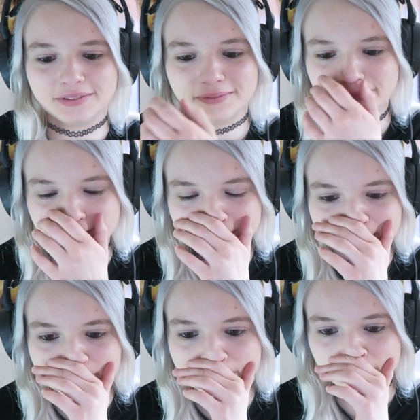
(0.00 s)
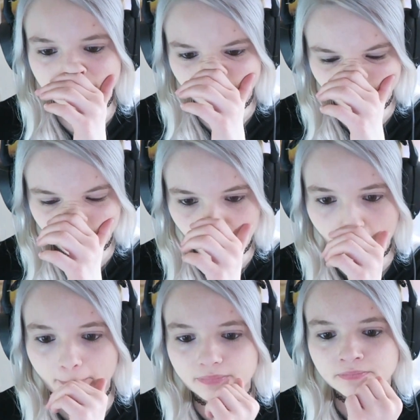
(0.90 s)
Your name is Theon
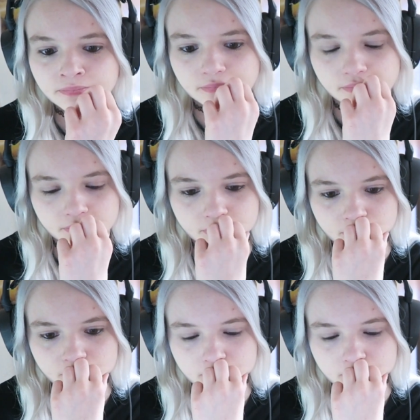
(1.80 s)
Greyjoy.